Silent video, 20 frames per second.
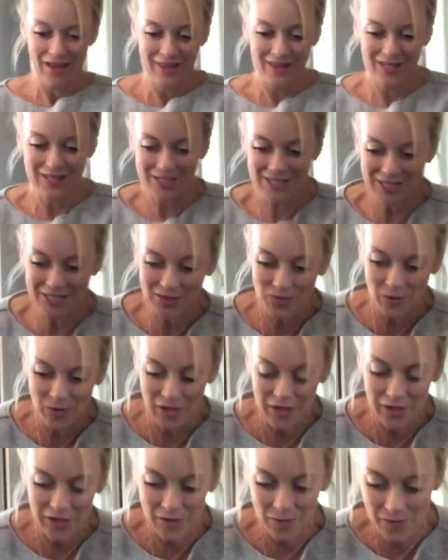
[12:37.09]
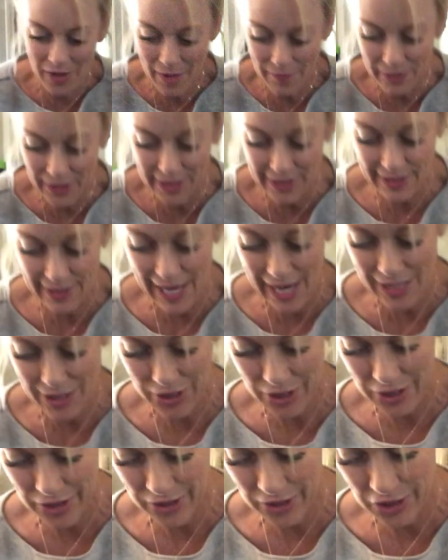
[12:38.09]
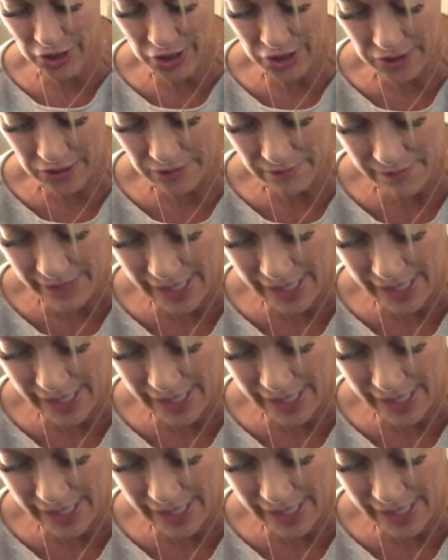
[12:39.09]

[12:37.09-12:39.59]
This is where the puppies last year chewed